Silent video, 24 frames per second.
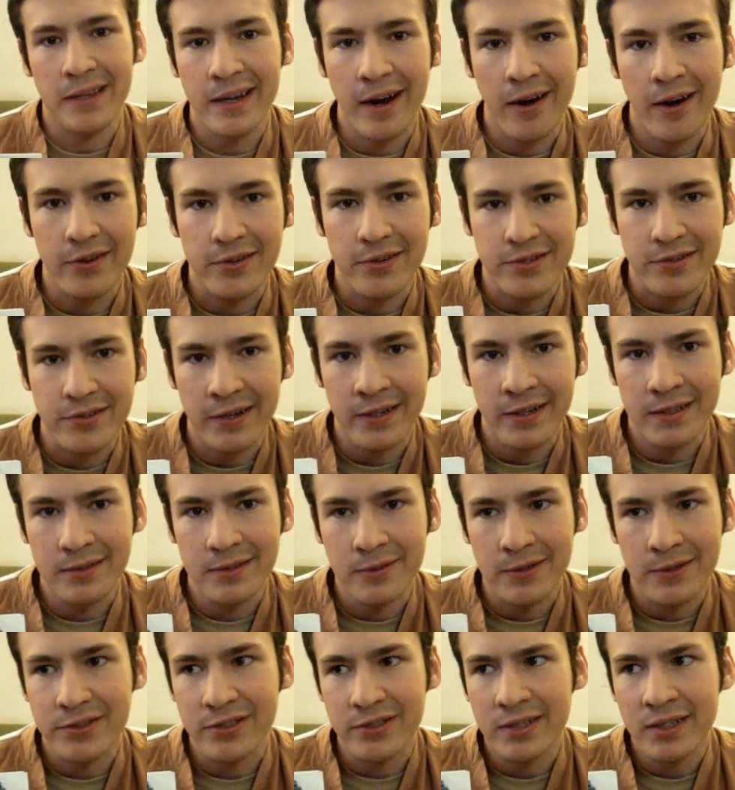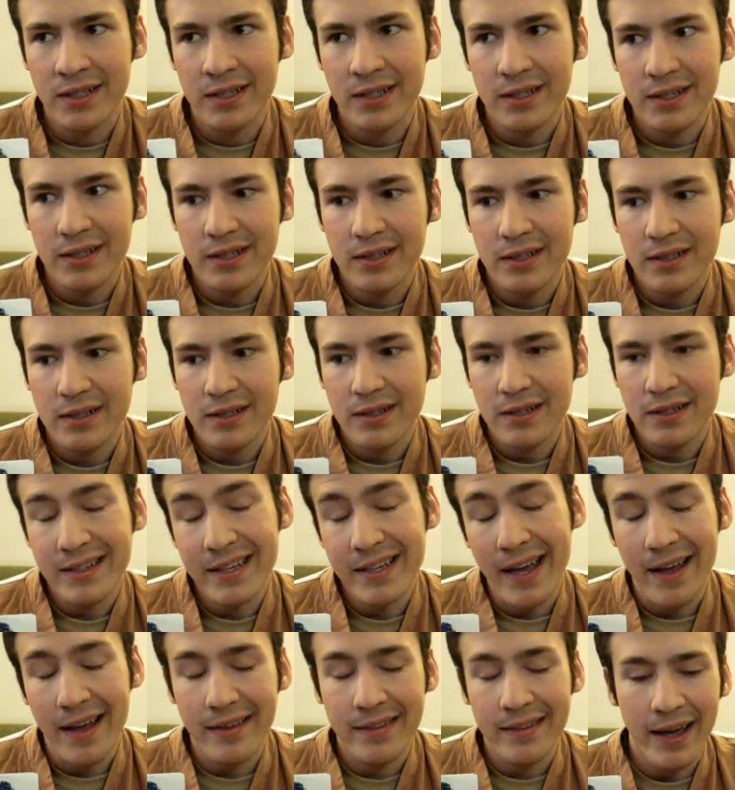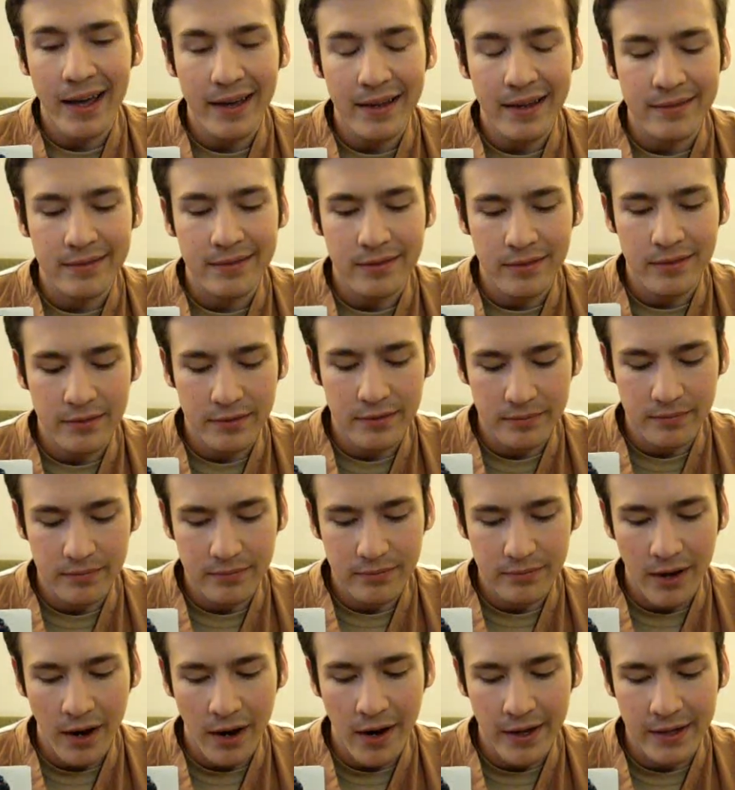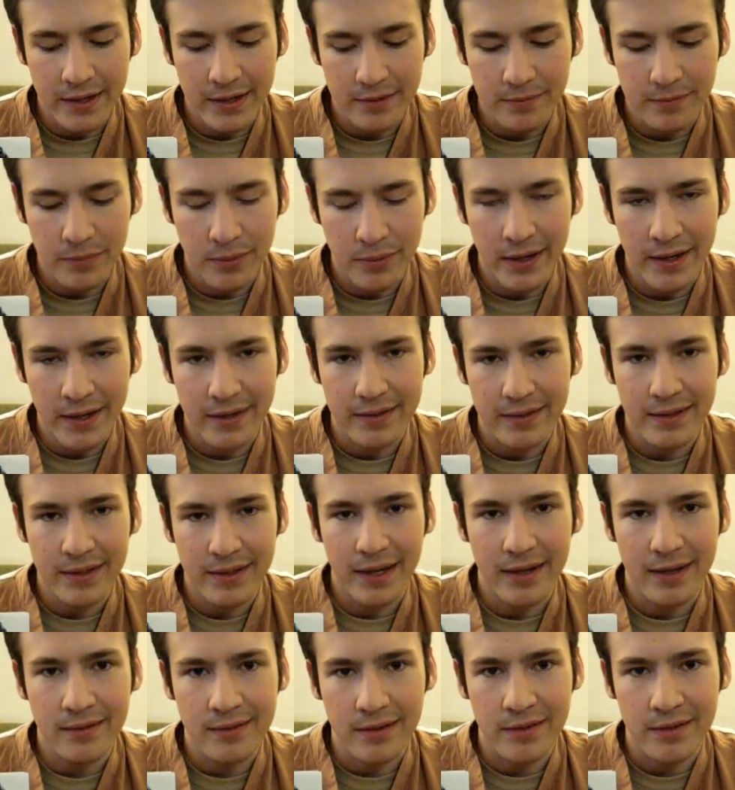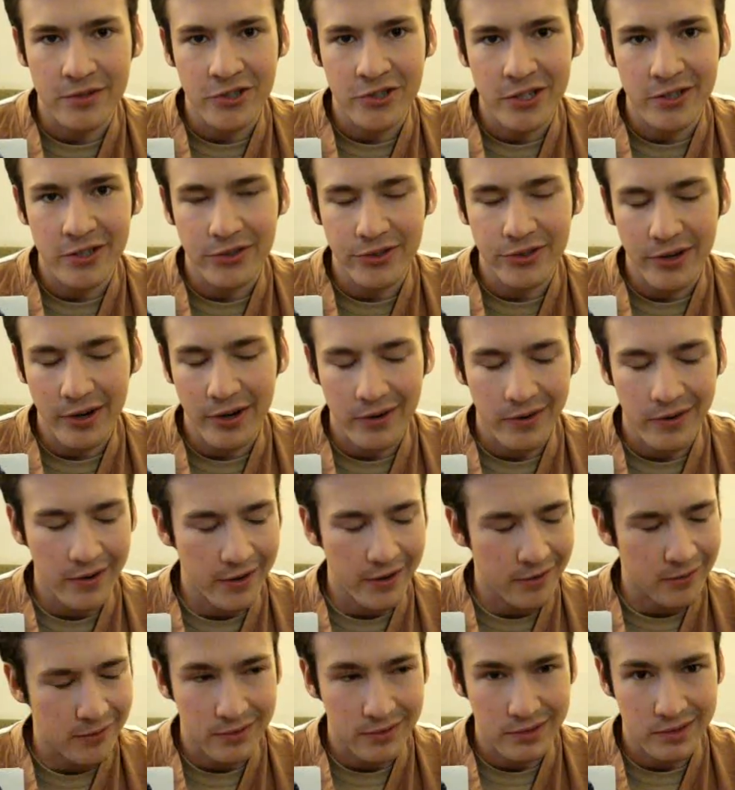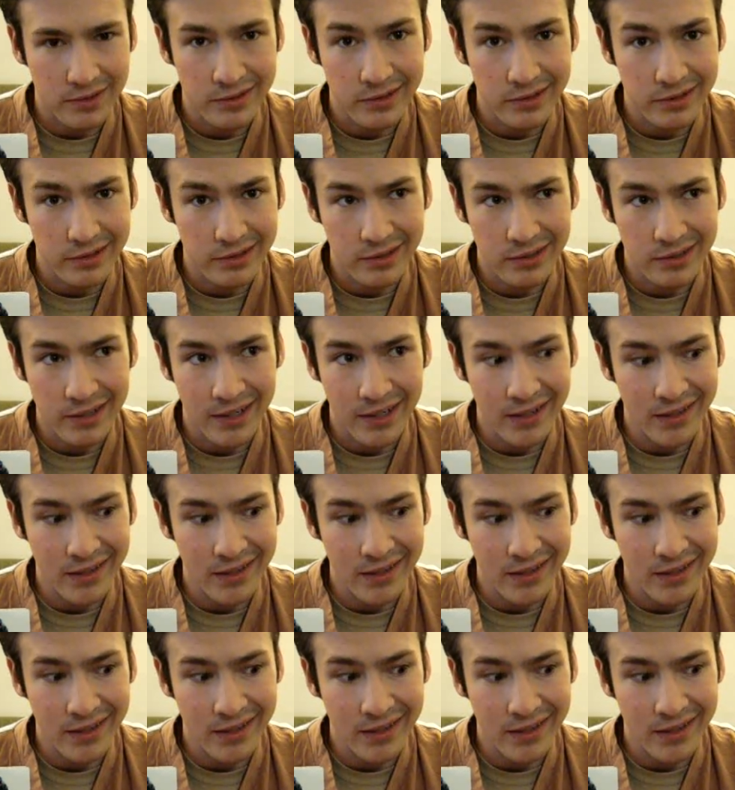with the narrow street, which, yeah, that and the hiding plan to get to the shield generator was just